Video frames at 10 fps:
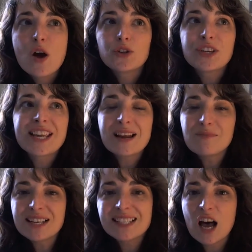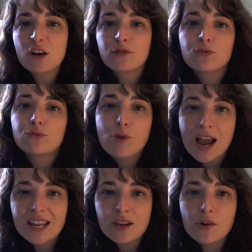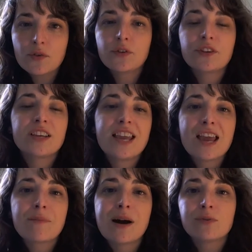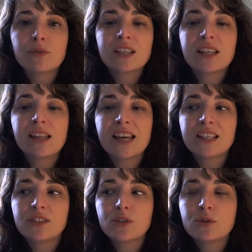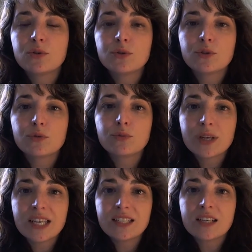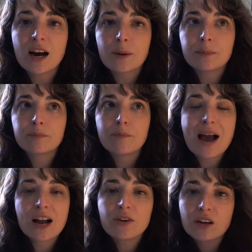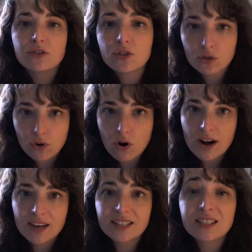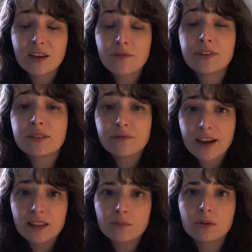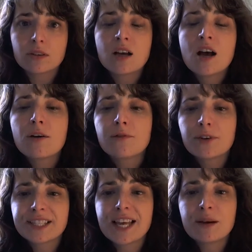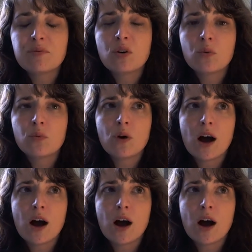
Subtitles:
to get myself ready for the game, I really like to read background stories if it's available. For example,